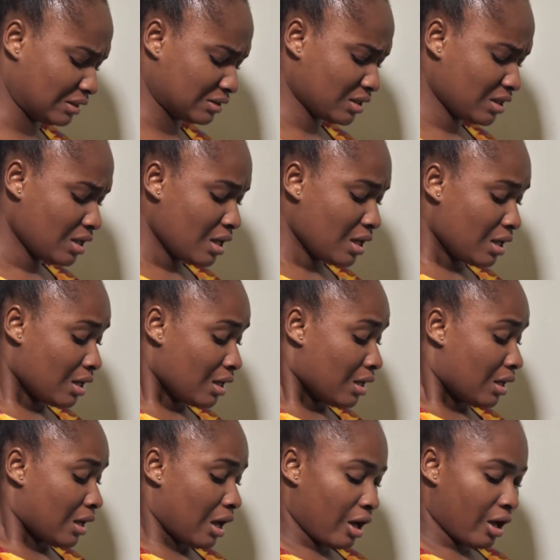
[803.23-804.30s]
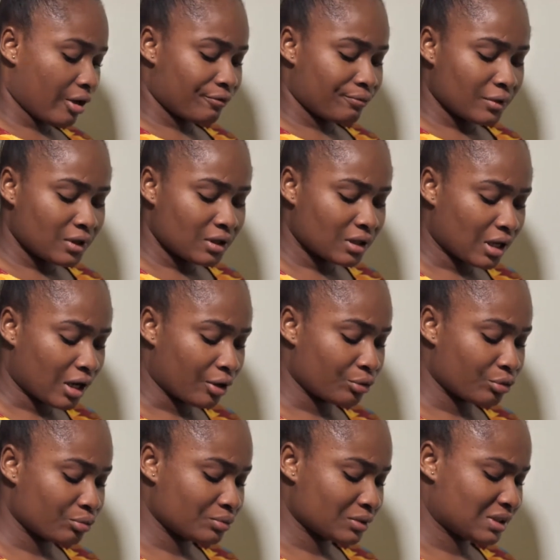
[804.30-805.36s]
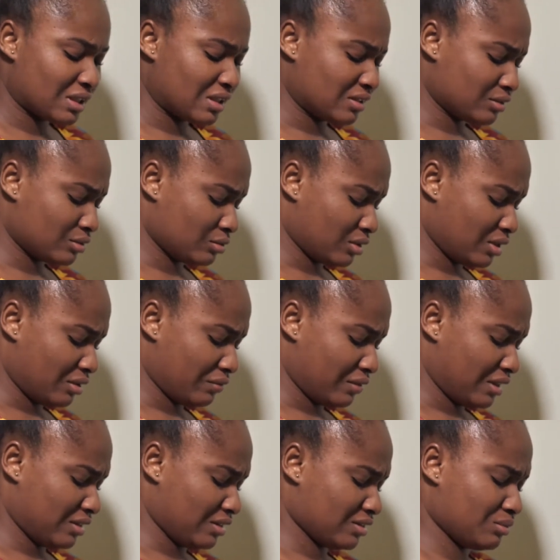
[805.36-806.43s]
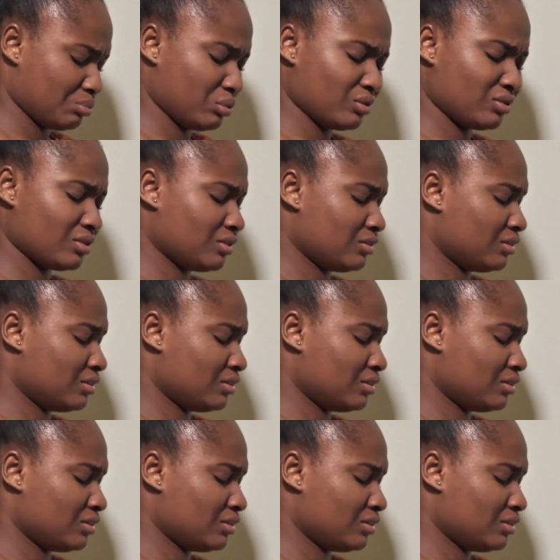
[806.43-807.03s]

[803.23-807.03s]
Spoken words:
And I've been in her room since to give her this, but